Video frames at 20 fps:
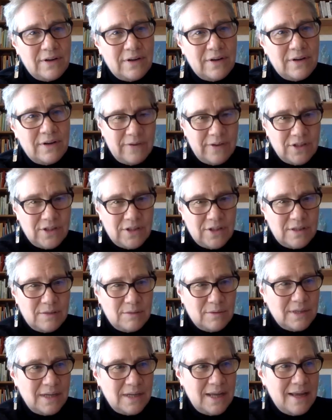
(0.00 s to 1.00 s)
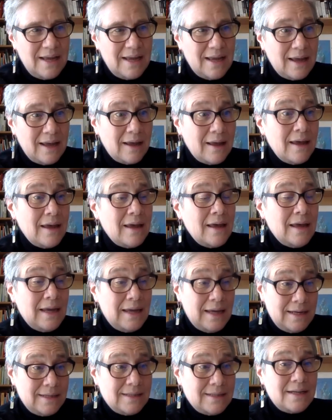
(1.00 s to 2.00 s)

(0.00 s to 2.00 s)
interventions that we're taking, it